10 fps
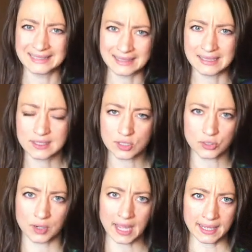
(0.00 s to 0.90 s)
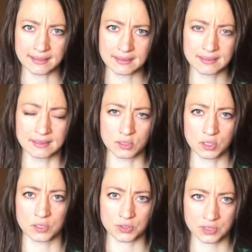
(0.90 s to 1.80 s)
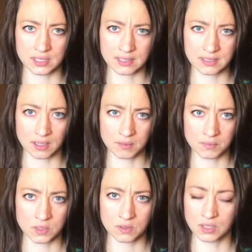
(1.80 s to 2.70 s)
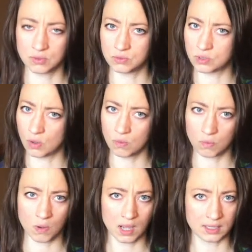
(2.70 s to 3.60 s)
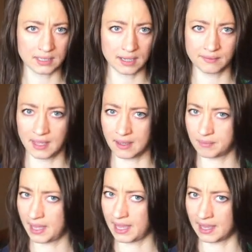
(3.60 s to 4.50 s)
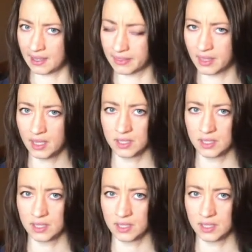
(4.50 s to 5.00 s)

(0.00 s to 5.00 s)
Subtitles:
distress into your system, so that you don't walk down that path,